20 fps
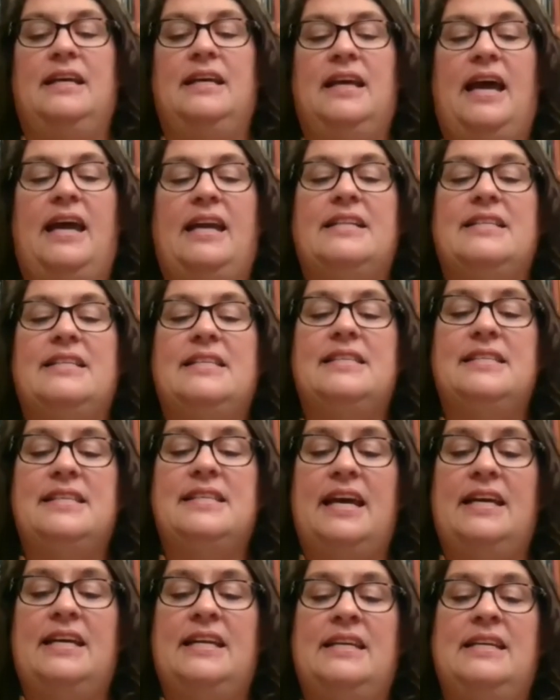and
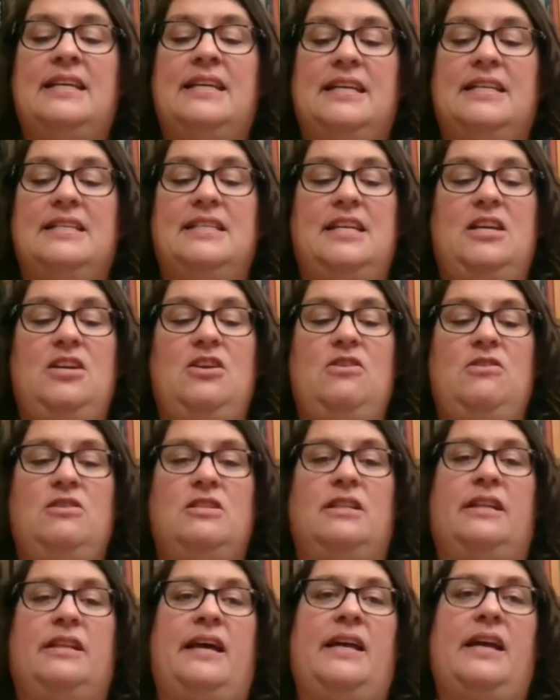instead continue to
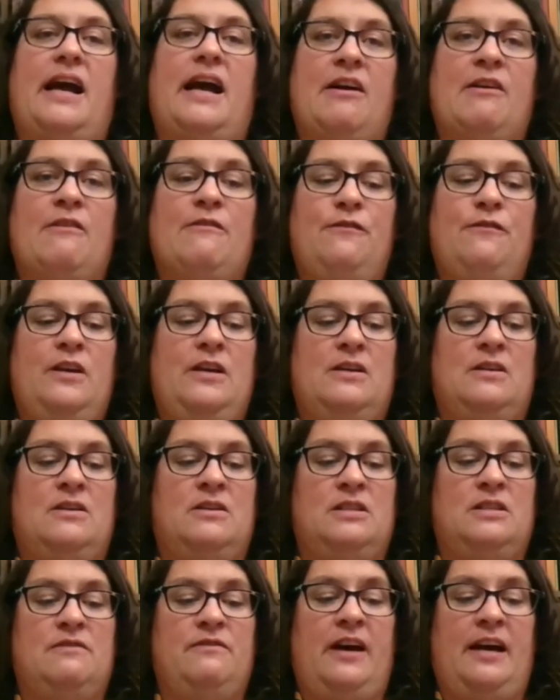let our fear
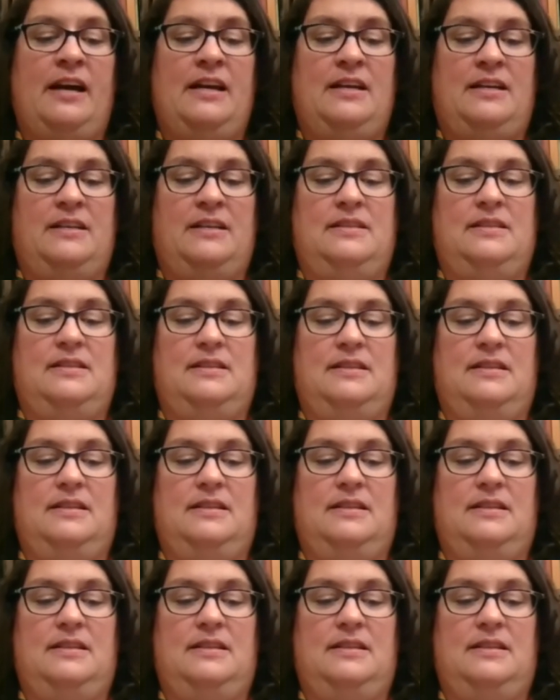divide us.